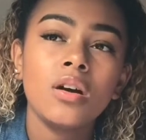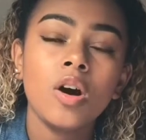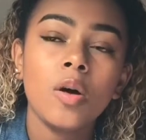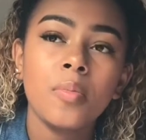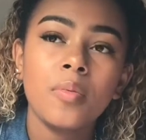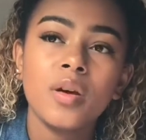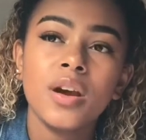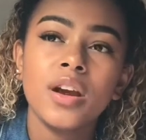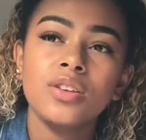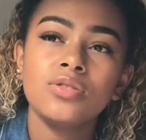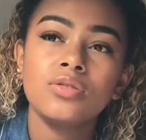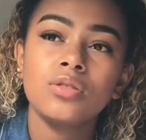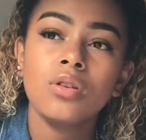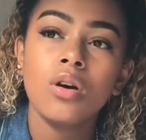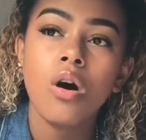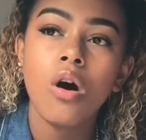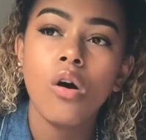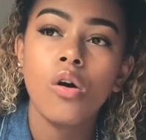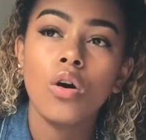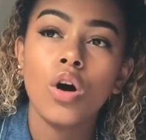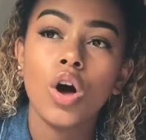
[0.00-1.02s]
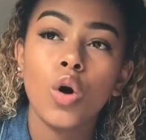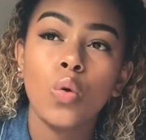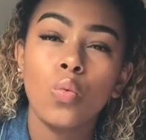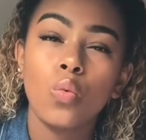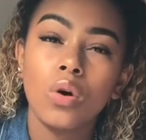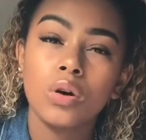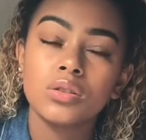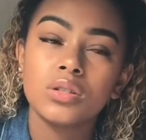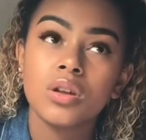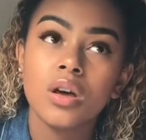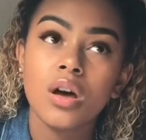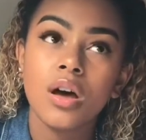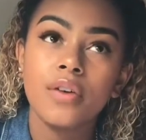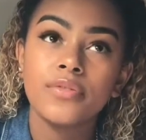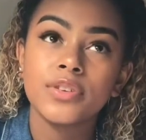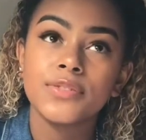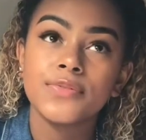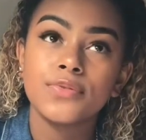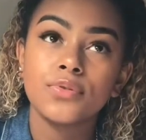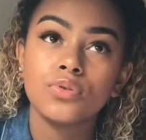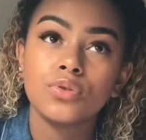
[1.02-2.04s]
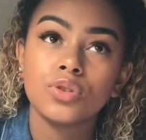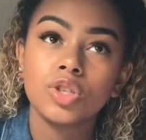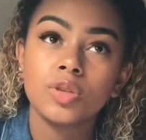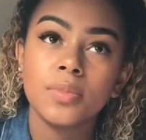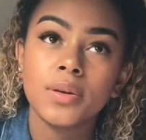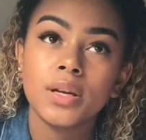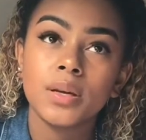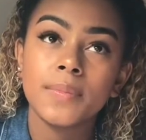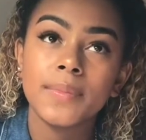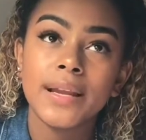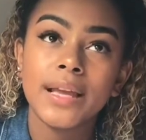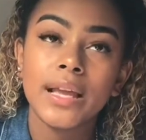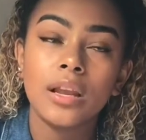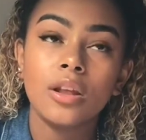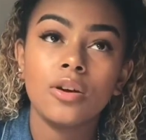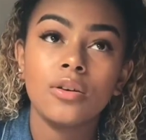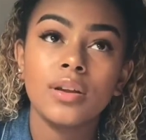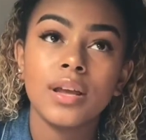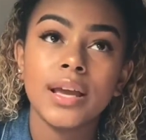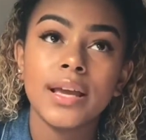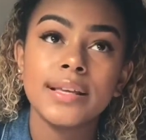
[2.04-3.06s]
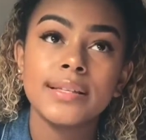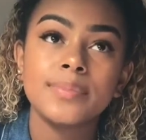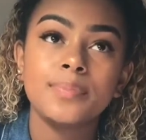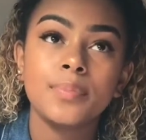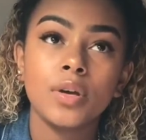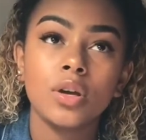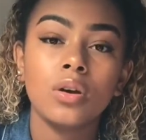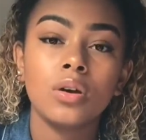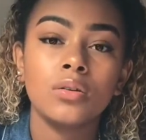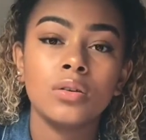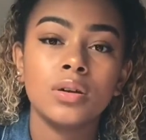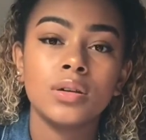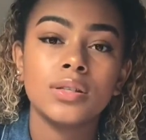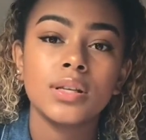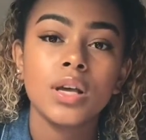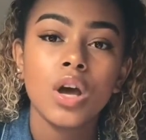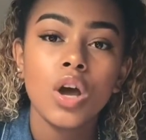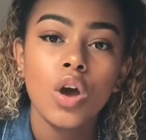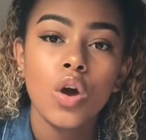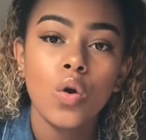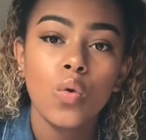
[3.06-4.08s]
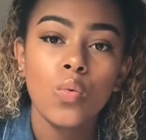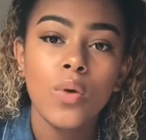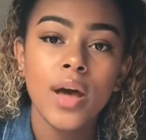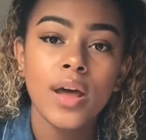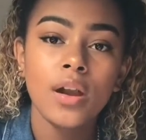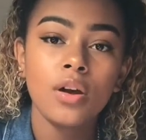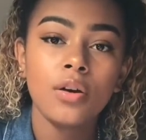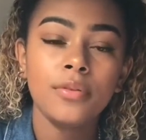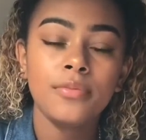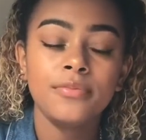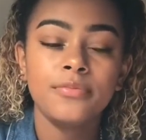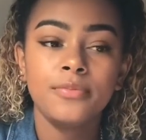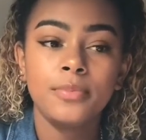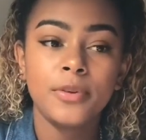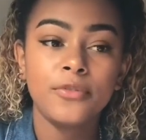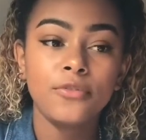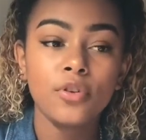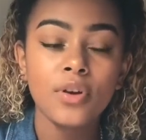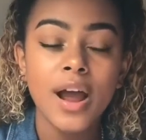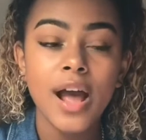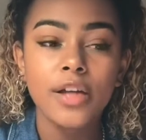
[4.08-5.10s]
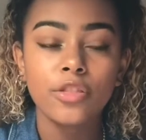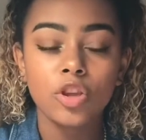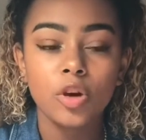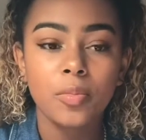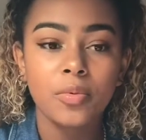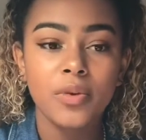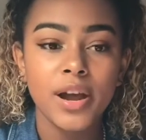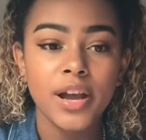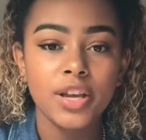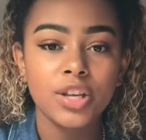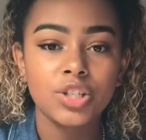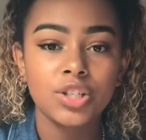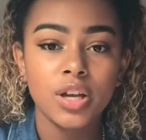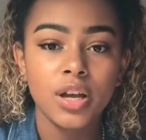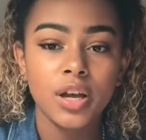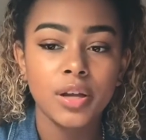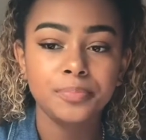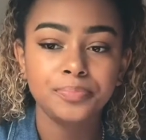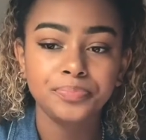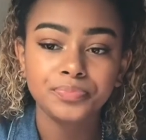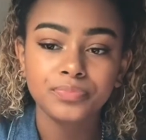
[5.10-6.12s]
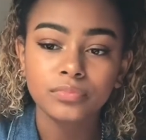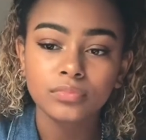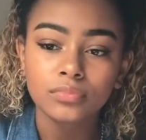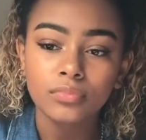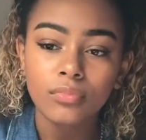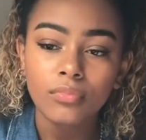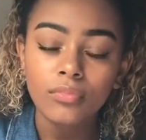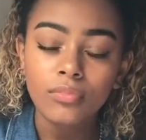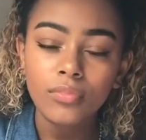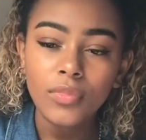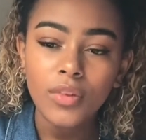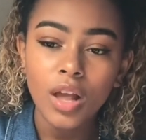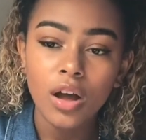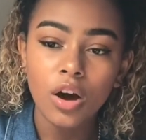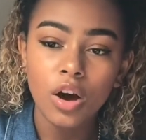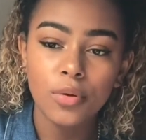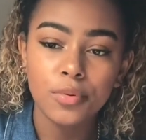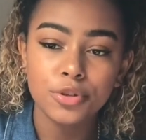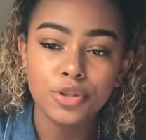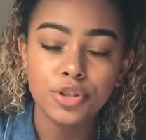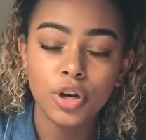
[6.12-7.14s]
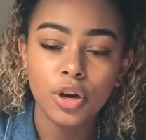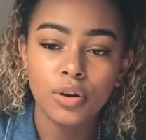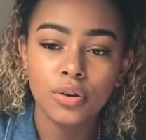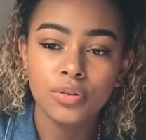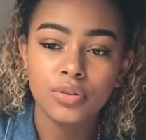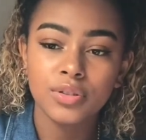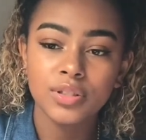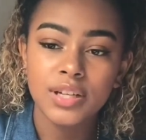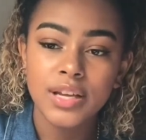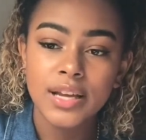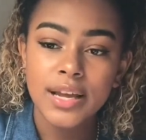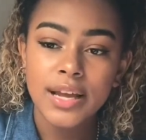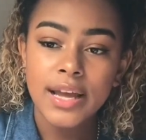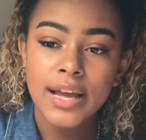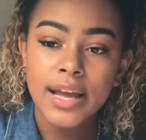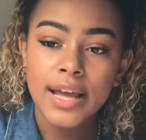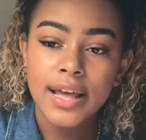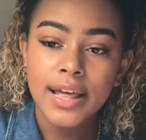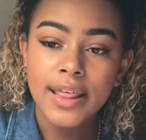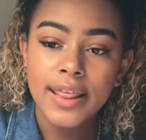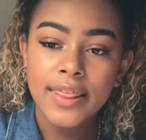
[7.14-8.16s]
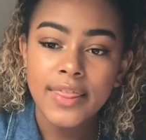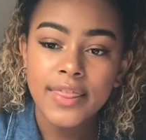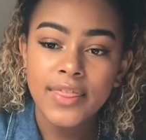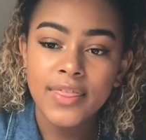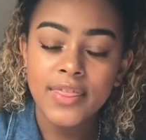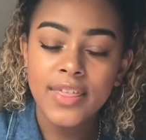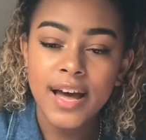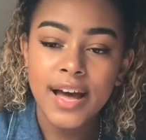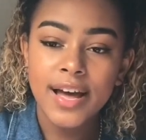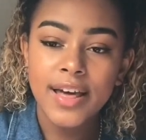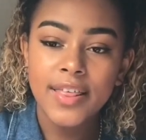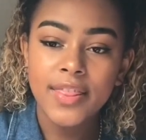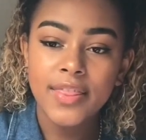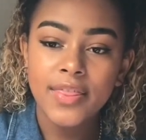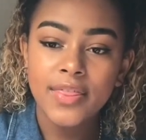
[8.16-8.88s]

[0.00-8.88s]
operation on the whole, I was nervous for, to be completely honest, because before I had the operation, I was told that